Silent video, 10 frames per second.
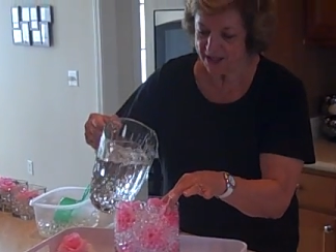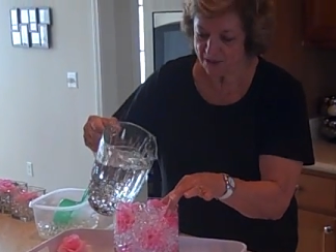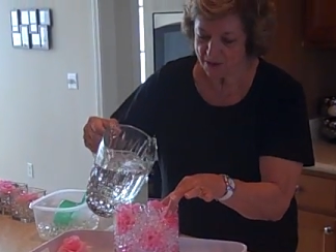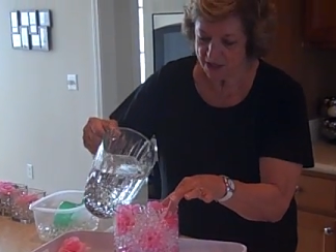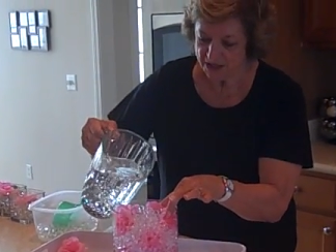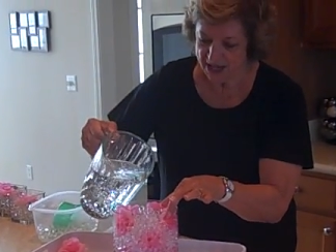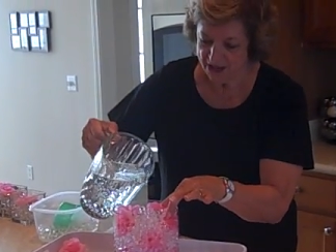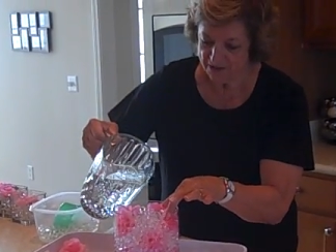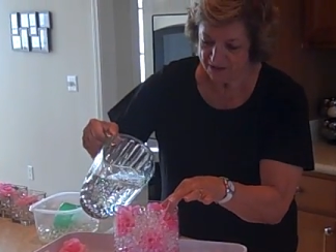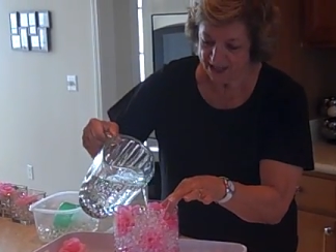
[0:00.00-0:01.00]
Now watch
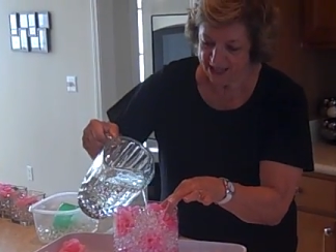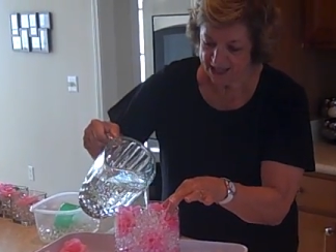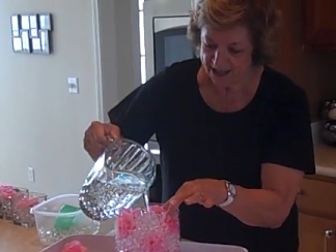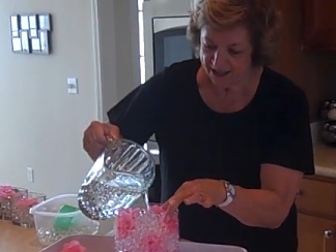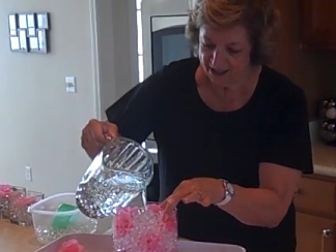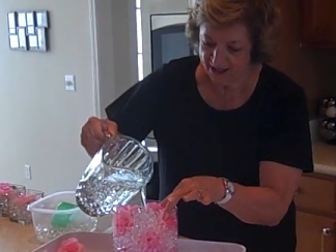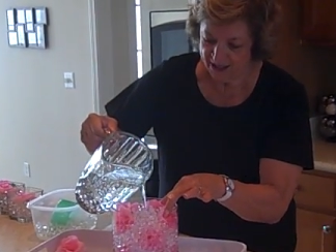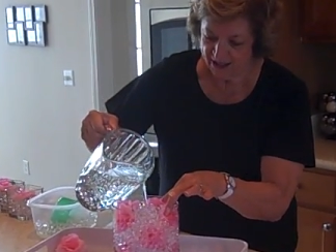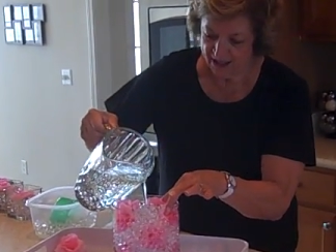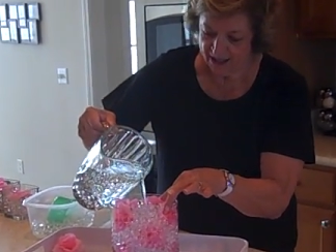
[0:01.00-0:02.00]
carefully here.
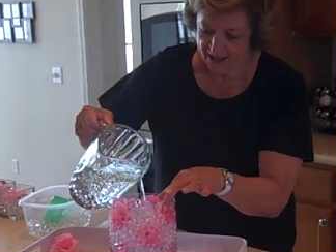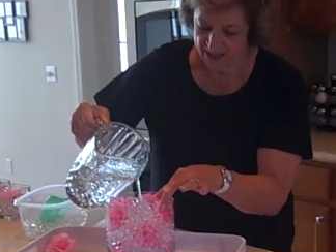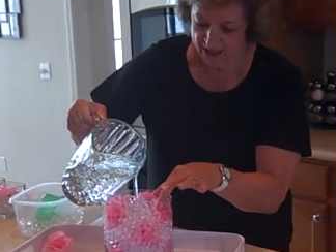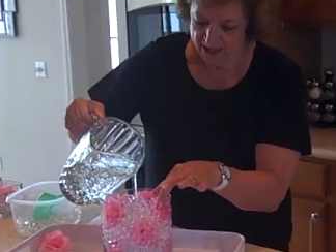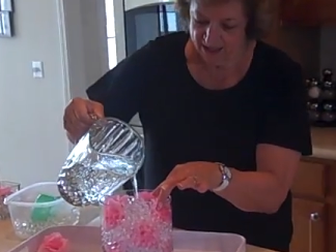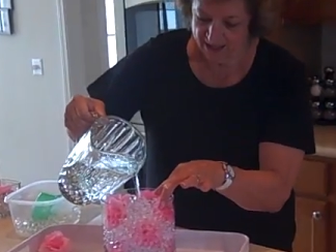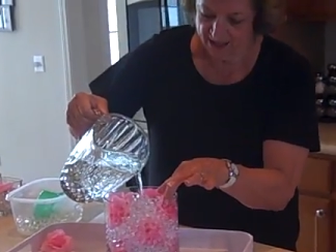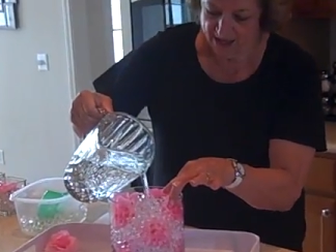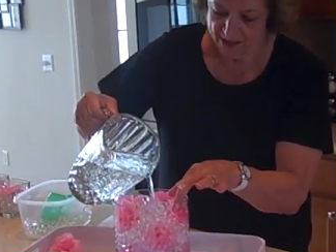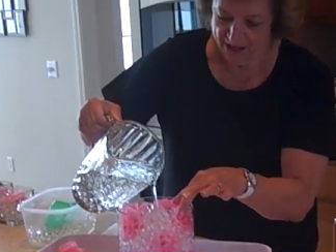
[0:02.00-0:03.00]

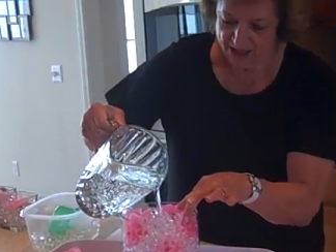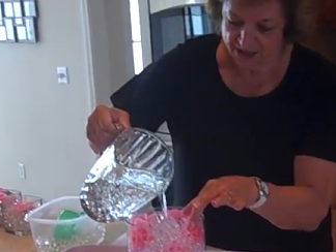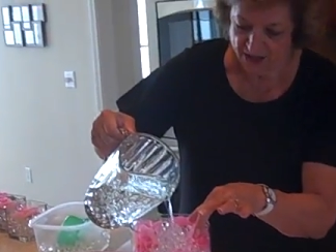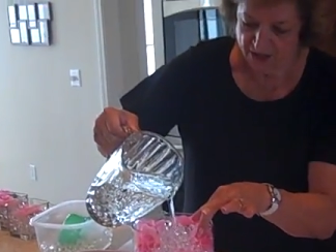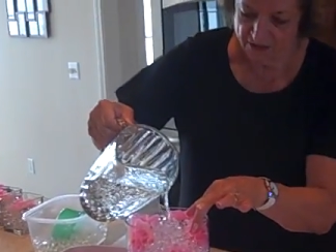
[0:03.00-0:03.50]
I'm going to start